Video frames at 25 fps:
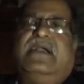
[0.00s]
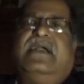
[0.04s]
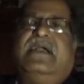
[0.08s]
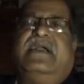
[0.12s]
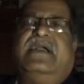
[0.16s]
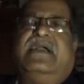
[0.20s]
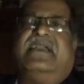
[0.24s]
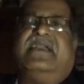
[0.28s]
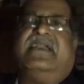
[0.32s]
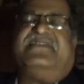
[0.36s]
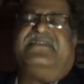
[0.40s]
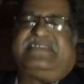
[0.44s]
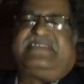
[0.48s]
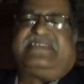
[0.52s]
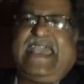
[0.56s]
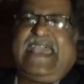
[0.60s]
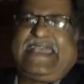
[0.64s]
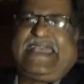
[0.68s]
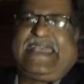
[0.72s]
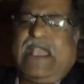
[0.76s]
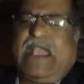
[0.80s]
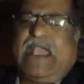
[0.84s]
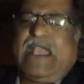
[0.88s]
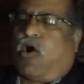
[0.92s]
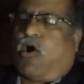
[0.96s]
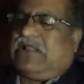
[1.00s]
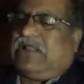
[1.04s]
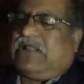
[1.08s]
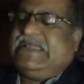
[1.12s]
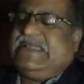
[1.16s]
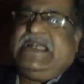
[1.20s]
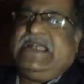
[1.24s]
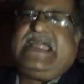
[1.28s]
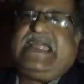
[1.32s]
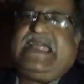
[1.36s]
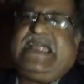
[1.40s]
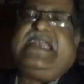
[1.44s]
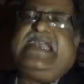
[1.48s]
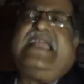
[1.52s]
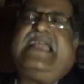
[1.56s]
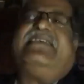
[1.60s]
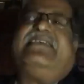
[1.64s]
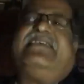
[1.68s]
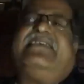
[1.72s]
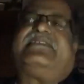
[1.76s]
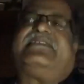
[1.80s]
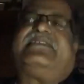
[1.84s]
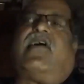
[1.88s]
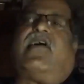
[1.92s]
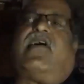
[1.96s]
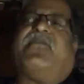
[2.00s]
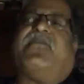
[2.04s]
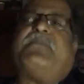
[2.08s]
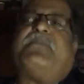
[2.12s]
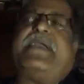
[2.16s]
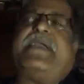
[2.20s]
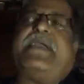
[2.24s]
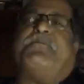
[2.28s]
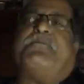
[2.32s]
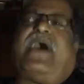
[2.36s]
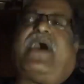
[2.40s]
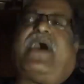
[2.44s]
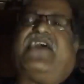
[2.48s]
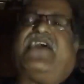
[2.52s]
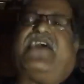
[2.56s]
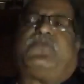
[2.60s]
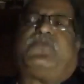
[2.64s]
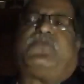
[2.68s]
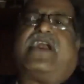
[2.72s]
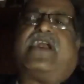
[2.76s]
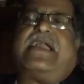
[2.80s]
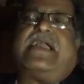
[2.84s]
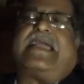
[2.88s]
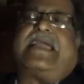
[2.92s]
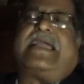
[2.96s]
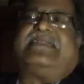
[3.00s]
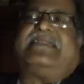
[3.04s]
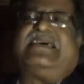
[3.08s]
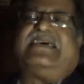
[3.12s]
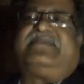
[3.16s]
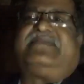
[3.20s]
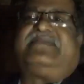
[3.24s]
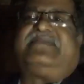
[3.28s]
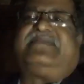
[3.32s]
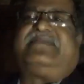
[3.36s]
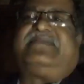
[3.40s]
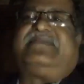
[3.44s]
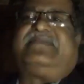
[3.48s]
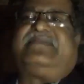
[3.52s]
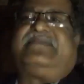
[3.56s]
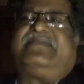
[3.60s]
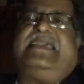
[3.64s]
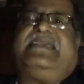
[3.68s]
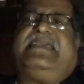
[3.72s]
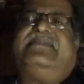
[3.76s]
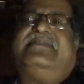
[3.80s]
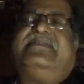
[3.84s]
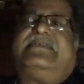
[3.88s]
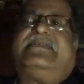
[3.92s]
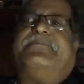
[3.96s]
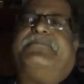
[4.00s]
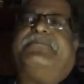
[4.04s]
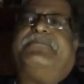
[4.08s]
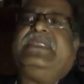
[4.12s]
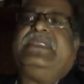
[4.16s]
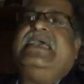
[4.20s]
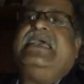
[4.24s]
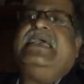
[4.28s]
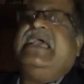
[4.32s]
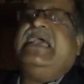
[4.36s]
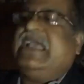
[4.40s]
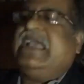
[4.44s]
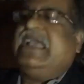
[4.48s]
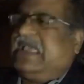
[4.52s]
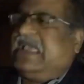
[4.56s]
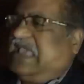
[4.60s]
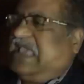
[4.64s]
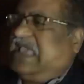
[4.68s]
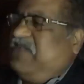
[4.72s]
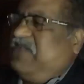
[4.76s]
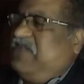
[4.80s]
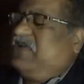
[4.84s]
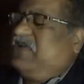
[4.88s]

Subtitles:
is taking all the details of my password and other things, he will